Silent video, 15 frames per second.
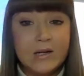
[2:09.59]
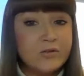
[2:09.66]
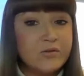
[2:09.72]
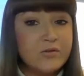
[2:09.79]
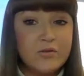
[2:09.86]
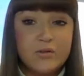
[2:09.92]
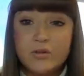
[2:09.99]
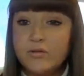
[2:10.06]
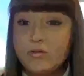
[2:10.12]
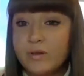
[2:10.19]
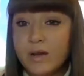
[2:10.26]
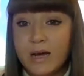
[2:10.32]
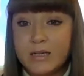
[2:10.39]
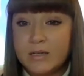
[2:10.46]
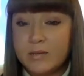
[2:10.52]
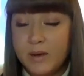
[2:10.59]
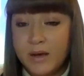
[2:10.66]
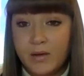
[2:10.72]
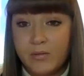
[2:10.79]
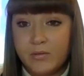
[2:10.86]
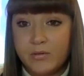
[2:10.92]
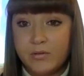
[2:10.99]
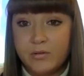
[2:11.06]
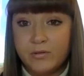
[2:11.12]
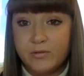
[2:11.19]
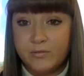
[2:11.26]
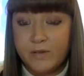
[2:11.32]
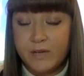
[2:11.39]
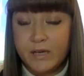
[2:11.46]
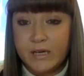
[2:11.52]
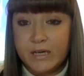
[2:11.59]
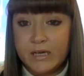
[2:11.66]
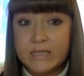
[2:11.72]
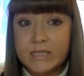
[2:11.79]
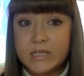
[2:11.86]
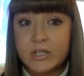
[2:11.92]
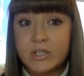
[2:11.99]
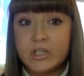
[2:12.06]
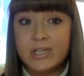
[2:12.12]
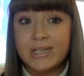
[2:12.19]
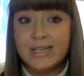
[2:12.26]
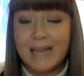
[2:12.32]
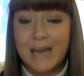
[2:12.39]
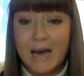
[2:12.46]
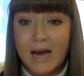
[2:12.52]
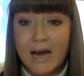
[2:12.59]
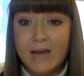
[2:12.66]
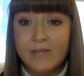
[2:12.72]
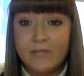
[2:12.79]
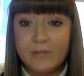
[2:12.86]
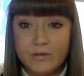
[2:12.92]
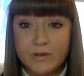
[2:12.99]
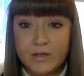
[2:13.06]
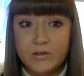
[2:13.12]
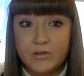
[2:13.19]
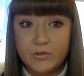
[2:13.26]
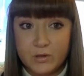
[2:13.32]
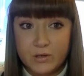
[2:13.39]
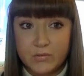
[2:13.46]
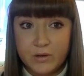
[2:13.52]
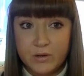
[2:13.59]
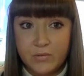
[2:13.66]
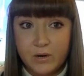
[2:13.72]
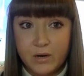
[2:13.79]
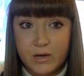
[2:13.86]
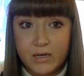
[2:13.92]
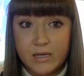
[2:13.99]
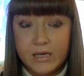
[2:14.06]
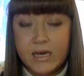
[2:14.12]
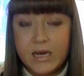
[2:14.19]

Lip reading: you do not need to pay a renewal fee until July 15, 2021.